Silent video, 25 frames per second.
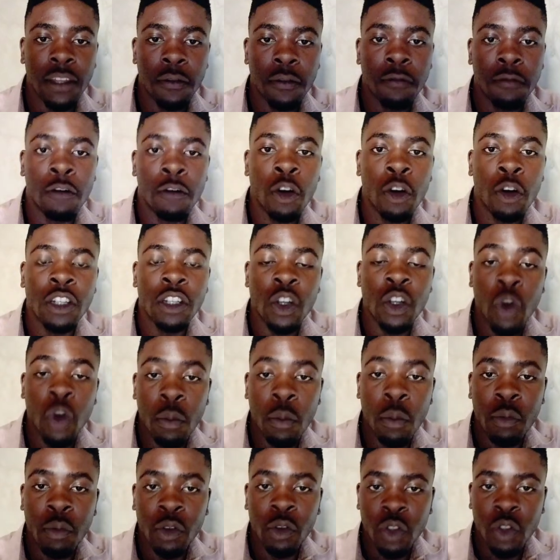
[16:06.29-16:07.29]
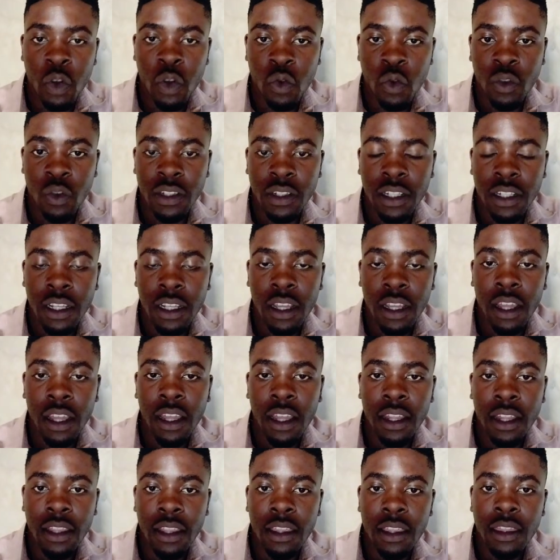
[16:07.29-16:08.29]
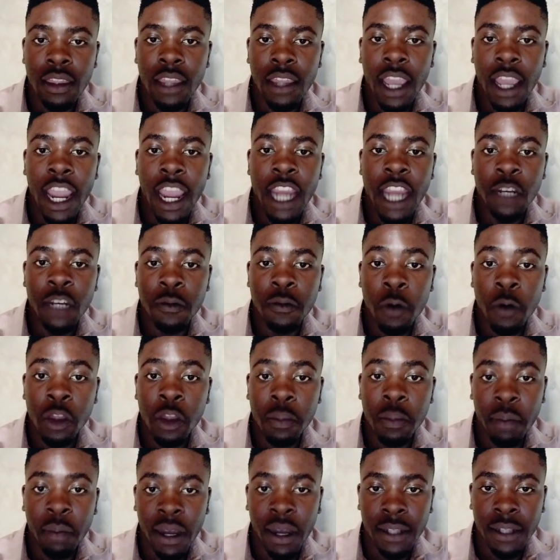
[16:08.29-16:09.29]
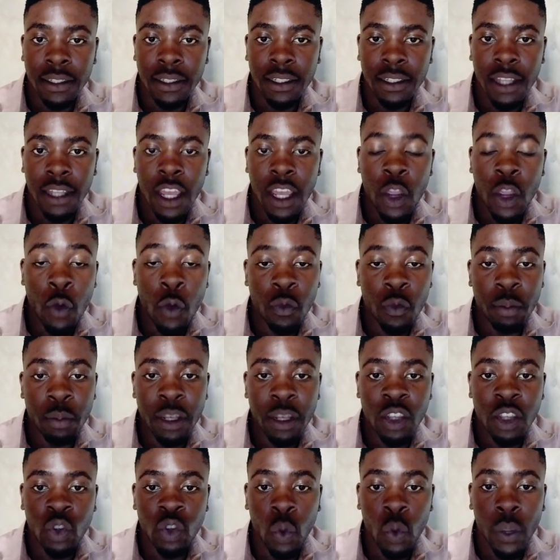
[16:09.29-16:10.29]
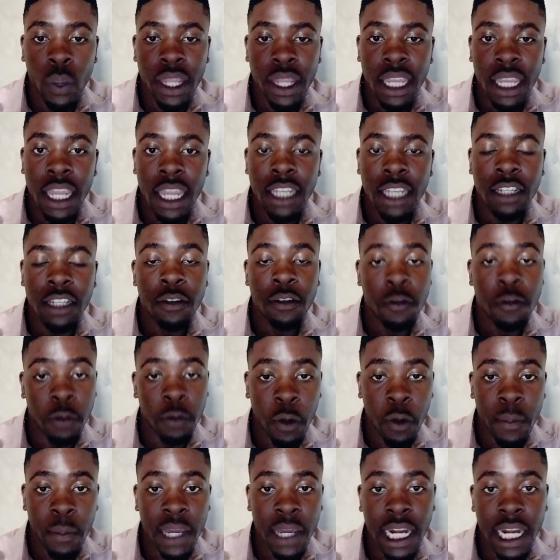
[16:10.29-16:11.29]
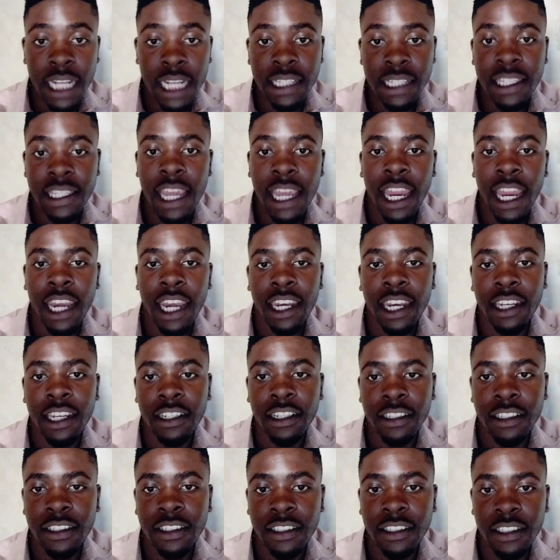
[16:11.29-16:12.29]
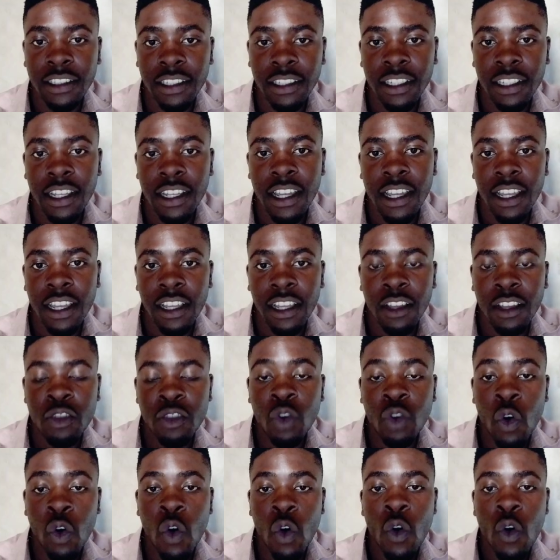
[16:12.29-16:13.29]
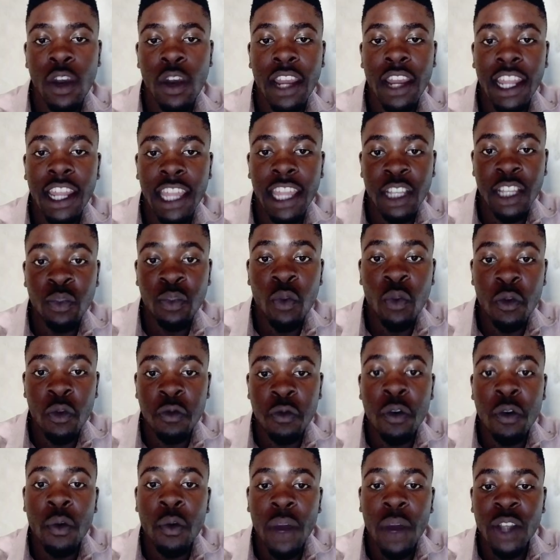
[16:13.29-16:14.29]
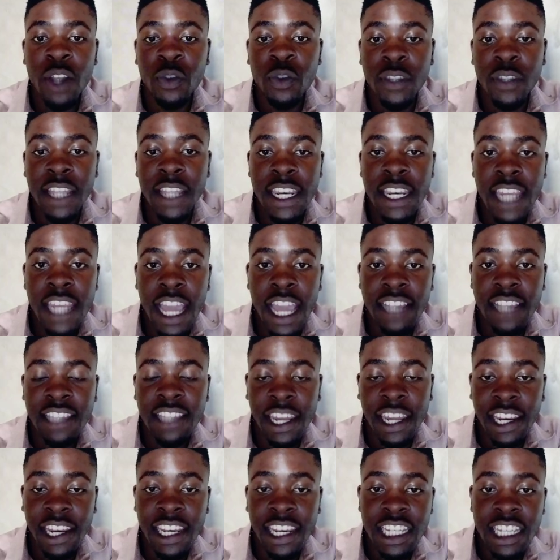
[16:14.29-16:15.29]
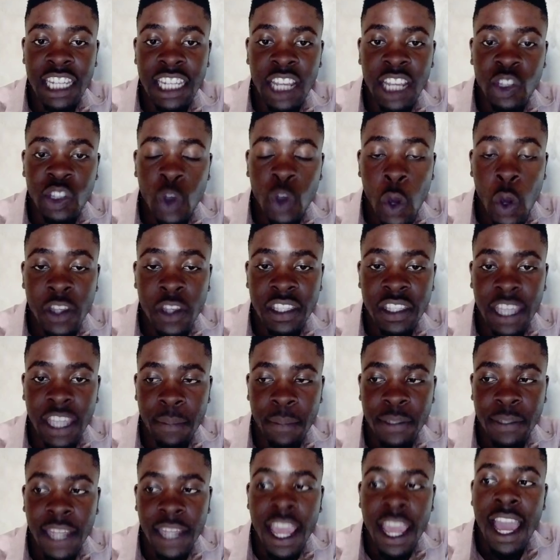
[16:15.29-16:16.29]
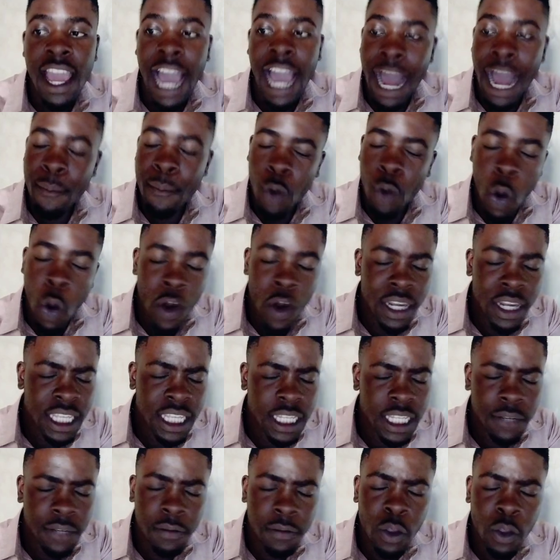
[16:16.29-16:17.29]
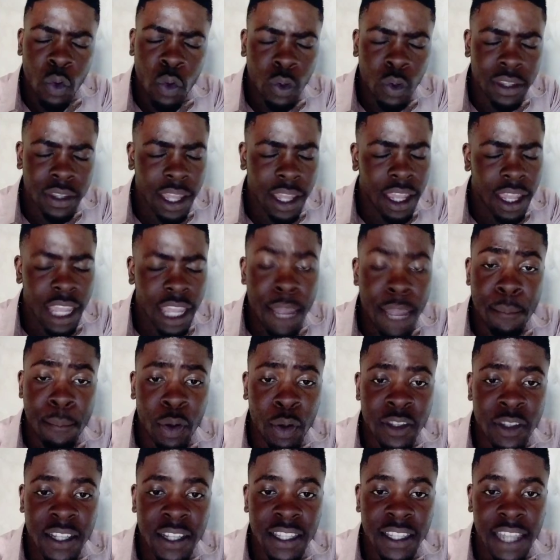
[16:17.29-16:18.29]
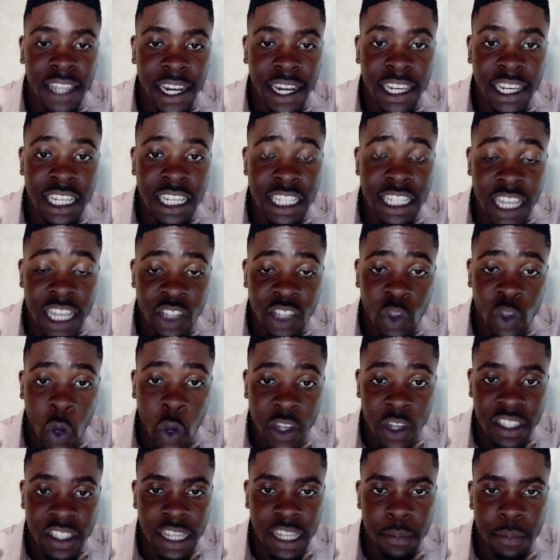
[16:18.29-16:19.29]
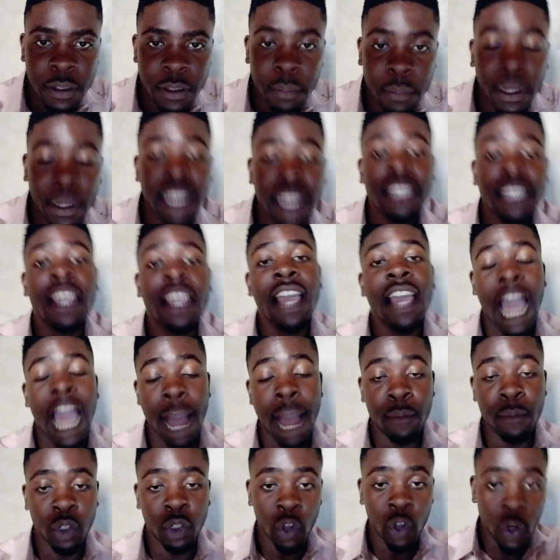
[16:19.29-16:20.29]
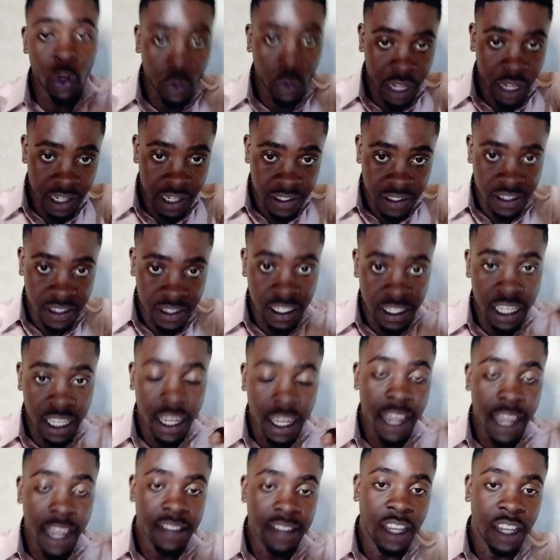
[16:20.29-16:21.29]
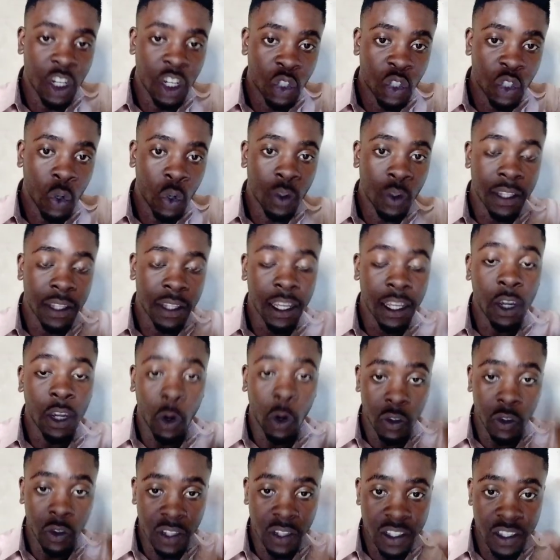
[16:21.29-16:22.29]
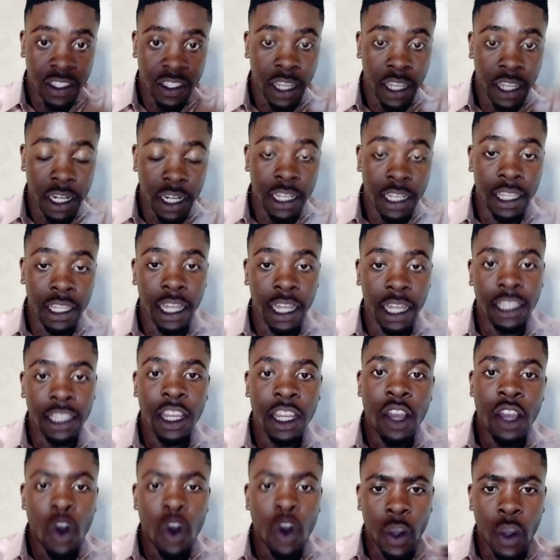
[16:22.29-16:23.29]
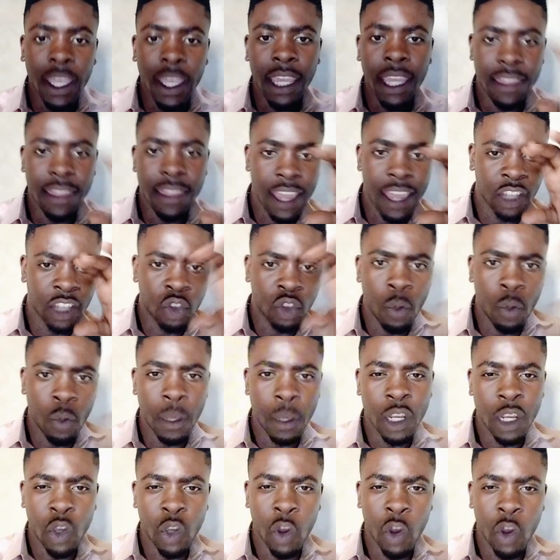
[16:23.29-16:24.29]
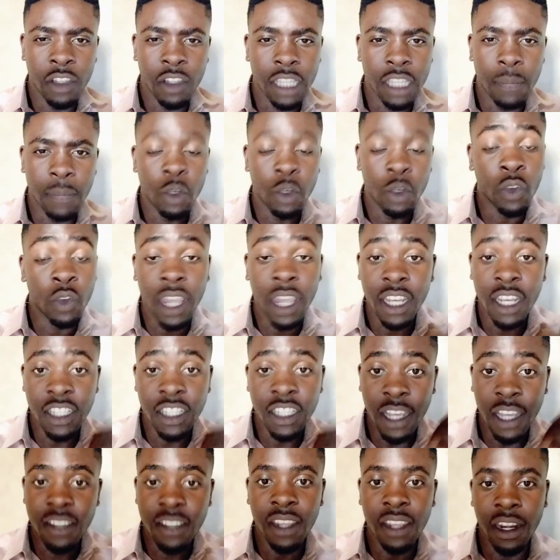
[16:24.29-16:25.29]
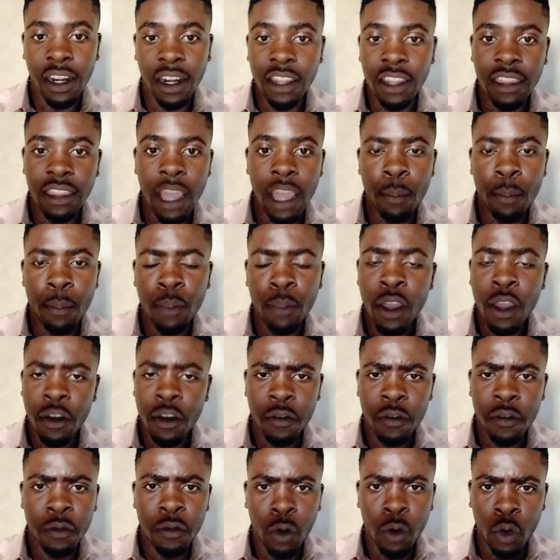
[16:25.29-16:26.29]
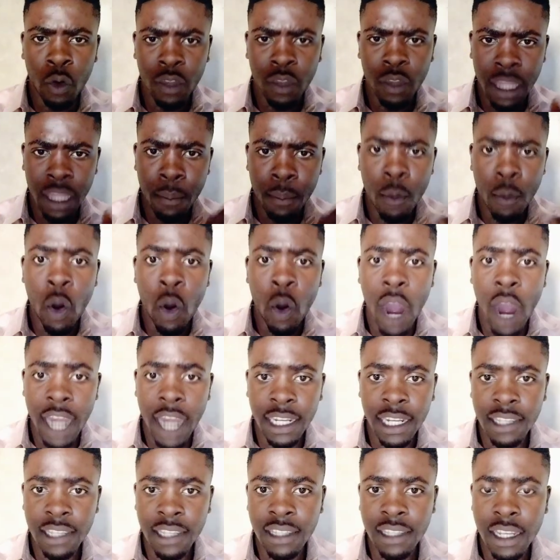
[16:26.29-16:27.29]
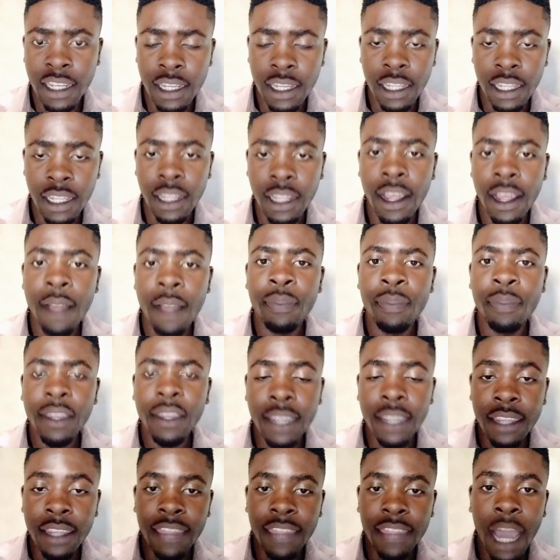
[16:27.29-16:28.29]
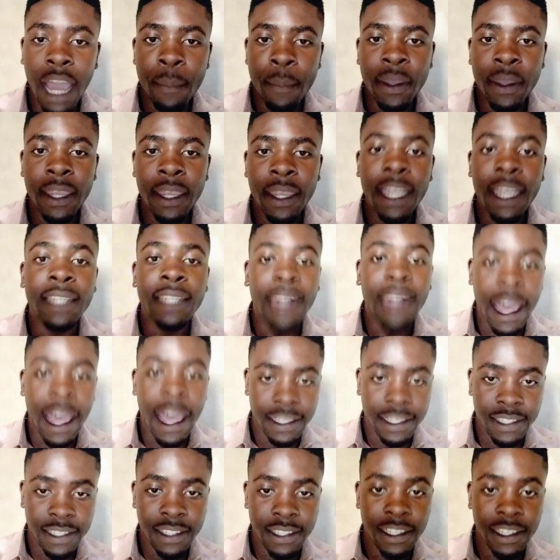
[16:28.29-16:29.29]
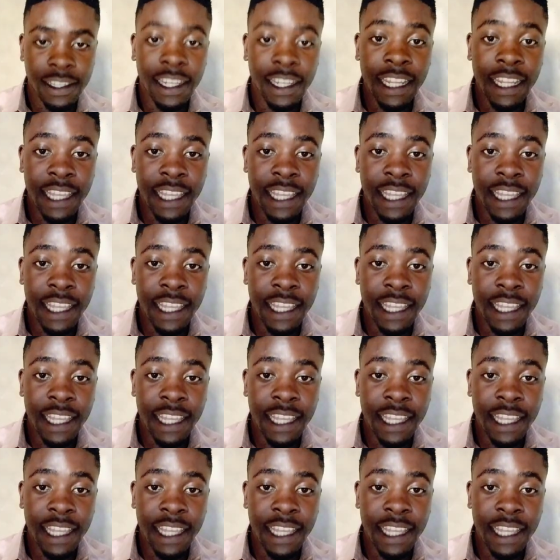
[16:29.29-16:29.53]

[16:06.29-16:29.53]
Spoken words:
The 4th noble truth. The eighth-fourth part. You've been doing it from grade 10. So let us move forward to the next religious concept. I'm only giving you the important religious concept, but I'm sure you can see, as I showed there on the screen, that, okay, there are so many concepts. You can just read them for the more understanding. Kitabi Iqas.